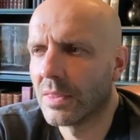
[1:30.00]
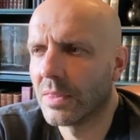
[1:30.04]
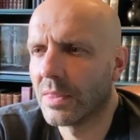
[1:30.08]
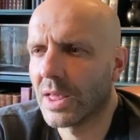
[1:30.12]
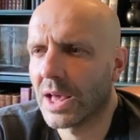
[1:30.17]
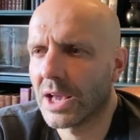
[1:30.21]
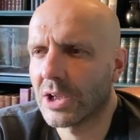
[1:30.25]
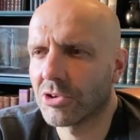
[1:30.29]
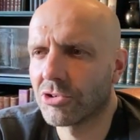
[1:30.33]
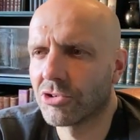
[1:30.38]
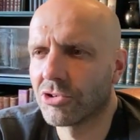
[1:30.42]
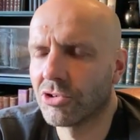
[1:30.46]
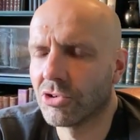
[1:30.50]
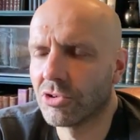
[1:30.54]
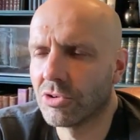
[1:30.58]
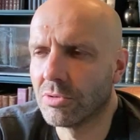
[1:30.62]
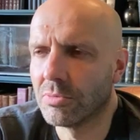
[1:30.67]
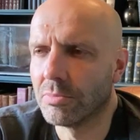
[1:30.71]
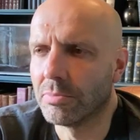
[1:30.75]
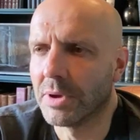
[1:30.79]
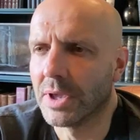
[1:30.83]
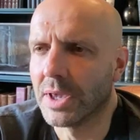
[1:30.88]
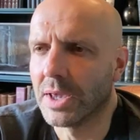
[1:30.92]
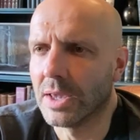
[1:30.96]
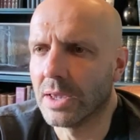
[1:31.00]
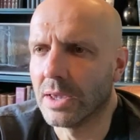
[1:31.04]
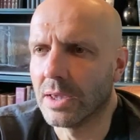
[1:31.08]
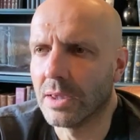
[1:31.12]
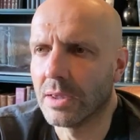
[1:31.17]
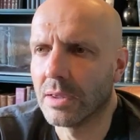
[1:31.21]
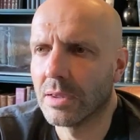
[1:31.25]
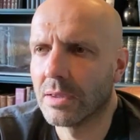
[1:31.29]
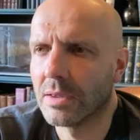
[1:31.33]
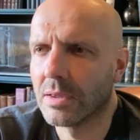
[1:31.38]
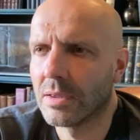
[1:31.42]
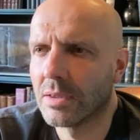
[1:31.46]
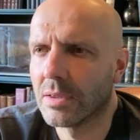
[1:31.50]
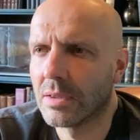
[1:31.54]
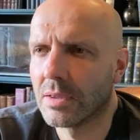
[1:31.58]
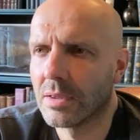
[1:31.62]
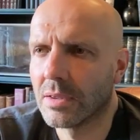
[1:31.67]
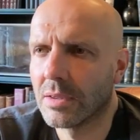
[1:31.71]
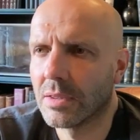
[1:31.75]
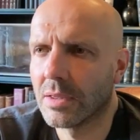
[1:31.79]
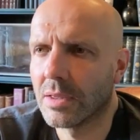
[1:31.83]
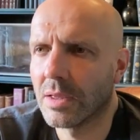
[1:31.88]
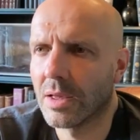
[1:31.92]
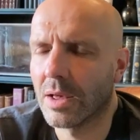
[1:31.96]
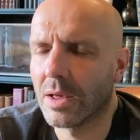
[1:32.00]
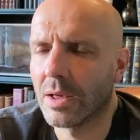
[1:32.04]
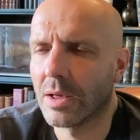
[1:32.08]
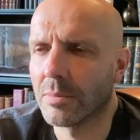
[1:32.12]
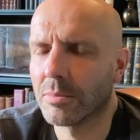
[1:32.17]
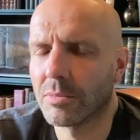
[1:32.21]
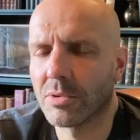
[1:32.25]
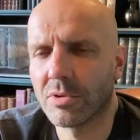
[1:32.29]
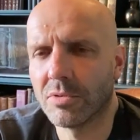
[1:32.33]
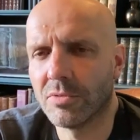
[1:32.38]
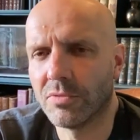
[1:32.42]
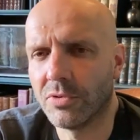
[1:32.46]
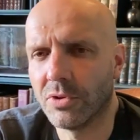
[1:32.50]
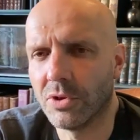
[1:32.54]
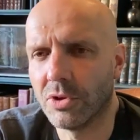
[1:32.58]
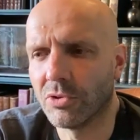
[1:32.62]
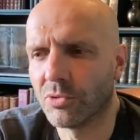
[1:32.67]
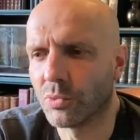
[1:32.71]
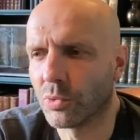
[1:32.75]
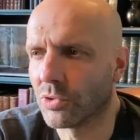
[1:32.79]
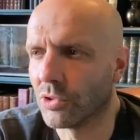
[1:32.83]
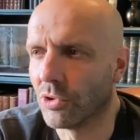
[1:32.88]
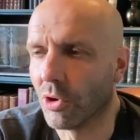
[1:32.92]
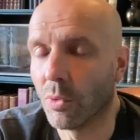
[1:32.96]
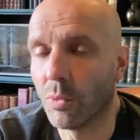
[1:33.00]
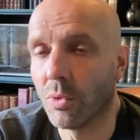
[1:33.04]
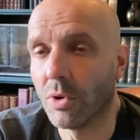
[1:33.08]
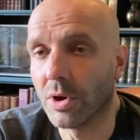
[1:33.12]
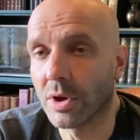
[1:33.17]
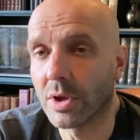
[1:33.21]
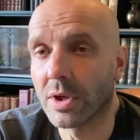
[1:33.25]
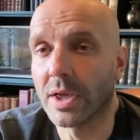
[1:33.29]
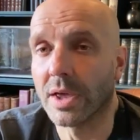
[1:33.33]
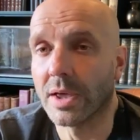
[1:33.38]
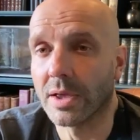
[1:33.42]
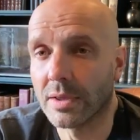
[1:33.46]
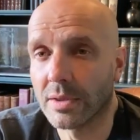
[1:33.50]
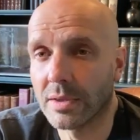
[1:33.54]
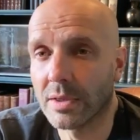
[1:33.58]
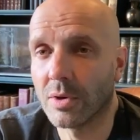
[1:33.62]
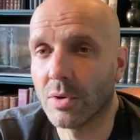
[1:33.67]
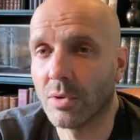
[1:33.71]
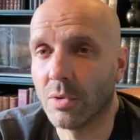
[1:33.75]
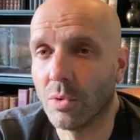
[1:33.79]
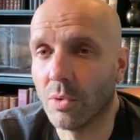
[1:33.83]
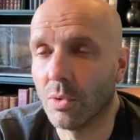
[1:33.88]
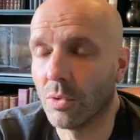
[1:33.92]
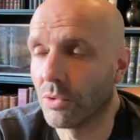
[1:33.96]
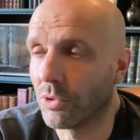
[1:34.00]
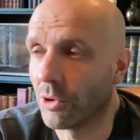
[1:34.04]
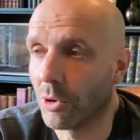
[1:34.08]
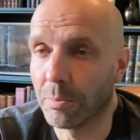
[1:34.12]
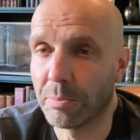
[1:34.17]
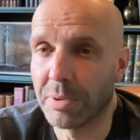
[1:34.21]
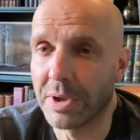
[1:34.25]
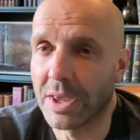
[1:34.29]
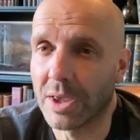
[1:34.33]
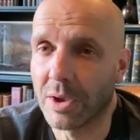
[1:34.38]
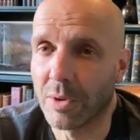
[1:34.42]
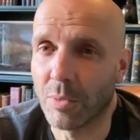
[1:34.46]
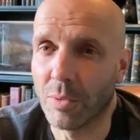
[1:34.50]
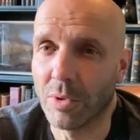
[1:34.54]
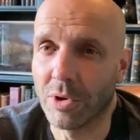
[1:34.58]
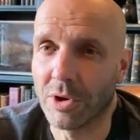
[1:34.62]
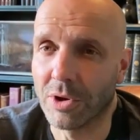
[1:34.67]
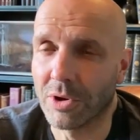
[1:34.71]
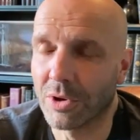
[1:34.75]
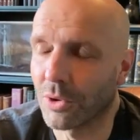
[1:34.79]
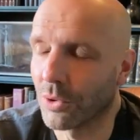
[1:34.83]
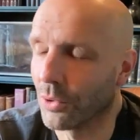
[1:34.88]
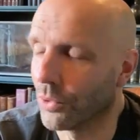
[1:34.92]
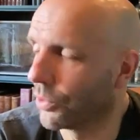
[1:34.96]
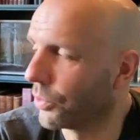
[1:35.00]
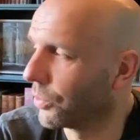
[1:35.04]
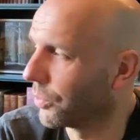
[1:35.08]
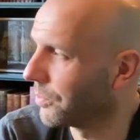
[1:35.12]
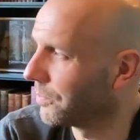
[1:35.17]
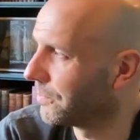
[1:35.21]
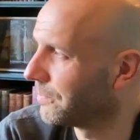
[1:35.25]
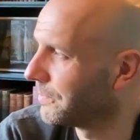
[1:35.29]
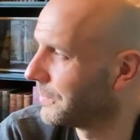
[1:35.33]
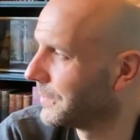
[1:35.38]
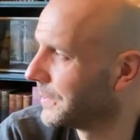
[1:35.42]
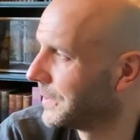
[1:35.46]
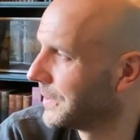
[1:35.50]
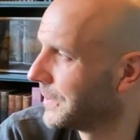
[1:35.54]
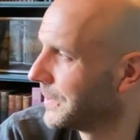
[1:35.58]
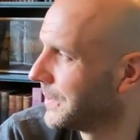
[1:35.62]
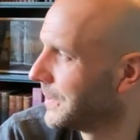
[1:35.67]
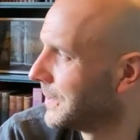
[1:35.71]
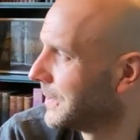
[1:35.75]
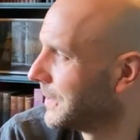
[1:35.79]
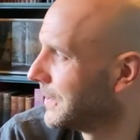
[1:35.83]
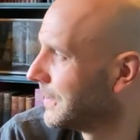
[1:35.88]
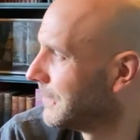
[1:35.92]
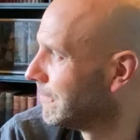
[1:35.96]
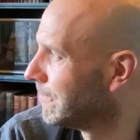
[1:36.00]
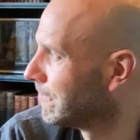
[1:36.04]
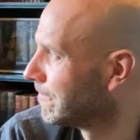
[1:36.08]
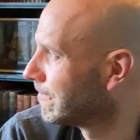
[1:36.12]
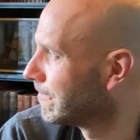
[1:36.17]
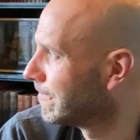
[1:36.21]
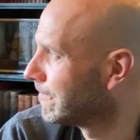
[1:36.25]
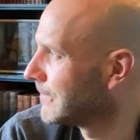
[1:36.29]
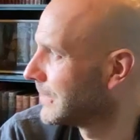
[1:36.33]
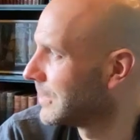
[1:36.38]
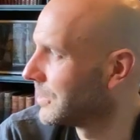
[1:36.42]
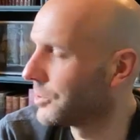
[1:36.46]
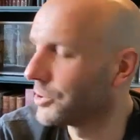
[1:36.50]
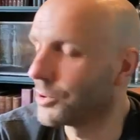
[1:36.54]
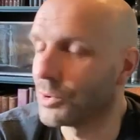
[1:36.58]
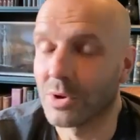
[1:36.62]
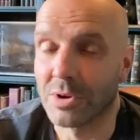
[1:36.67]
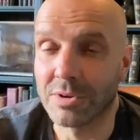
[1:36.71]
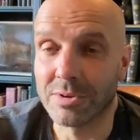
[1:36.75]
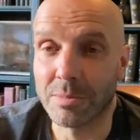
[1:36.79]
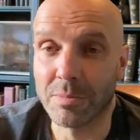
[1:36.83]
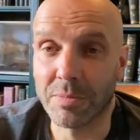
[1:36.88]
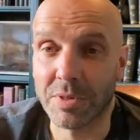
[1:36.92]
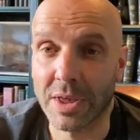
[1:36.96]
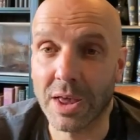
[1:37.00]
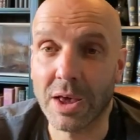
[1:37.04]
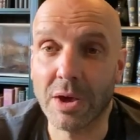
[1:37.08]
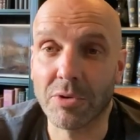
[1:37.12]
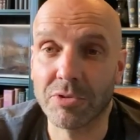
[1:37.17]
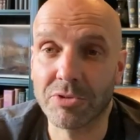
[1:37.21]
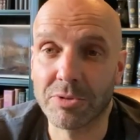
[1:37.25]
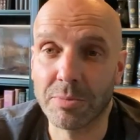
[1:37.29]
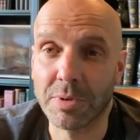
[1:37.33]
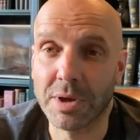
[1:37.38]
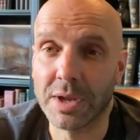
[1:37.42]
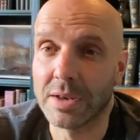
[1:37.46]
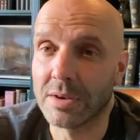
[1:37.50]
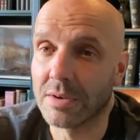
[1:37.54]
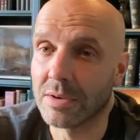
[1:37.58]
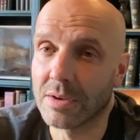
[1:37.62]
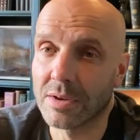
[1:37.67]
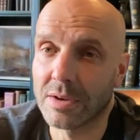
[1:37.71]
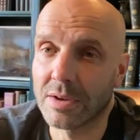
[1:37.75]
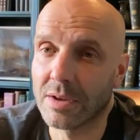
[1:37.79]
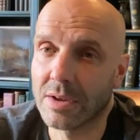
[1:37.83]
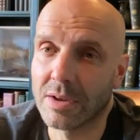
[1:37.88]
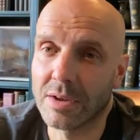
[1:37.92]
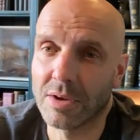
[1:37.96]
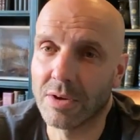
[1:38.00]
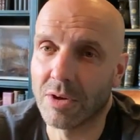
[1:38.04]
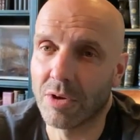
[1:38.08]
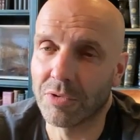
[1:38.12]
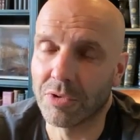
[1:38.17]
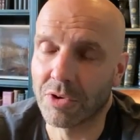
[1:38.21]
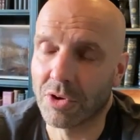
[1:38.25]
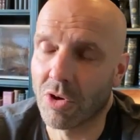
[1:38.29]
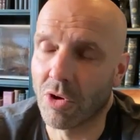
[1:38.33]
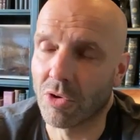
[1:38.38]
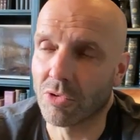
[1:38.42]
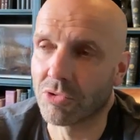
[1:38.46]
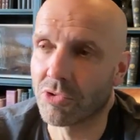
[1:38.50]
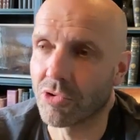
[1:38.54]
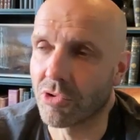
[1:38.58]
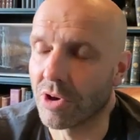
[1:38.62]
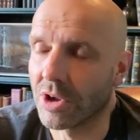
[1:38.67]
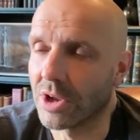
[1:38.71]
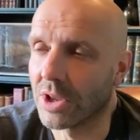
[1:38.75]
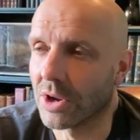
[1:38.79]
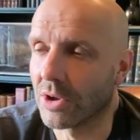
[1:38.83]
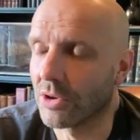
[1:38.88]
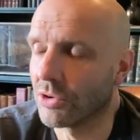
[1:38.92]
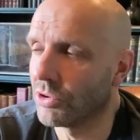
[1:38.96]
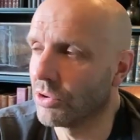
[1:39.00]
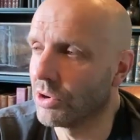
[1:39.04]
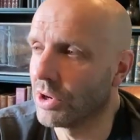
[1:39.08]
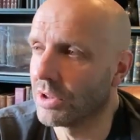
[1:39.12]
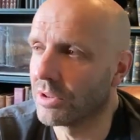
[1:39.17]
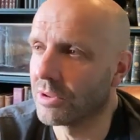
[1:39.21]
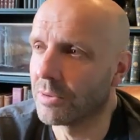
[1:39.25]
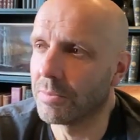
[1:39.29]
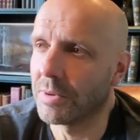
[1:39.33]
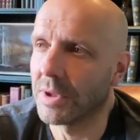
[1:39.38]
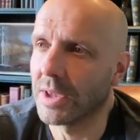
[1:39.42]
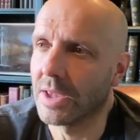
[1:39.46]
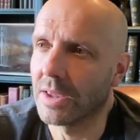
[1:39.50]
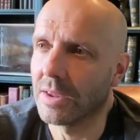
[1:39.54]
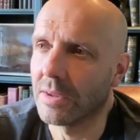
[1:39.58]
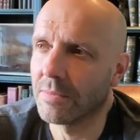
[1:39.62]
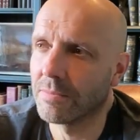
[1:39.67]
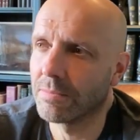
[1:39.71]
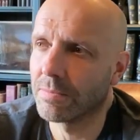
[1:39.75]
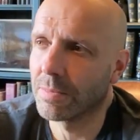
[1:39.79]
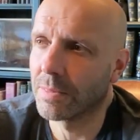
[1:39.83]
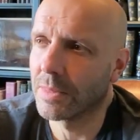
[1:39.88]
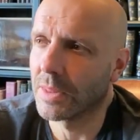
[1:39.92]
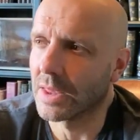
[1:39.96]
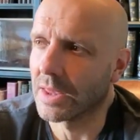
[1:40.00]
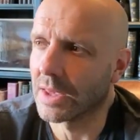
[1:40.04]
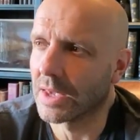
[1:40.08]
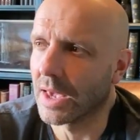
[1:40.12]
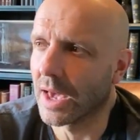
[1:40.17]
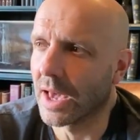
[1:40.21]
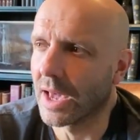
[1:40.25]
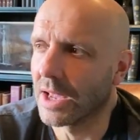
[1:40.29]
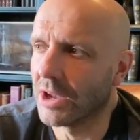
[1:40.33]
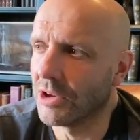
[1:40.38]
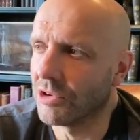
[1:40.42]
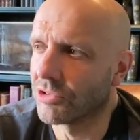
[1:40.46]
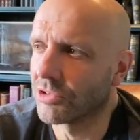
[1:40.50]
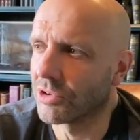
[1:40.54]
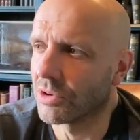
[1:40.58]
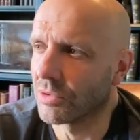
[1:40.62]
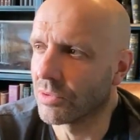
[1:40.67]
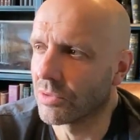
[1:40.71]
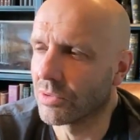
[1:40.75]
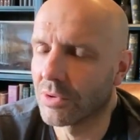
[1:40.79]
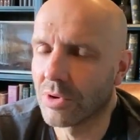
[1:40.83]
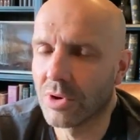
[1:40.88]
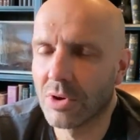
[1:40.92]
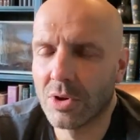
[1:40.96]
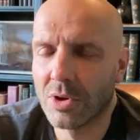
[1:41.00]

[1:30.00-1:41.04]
that shouldn't be um, confused with not working or not being at work or doing something else. I mean, on the contrary, you know, you need to be engaged and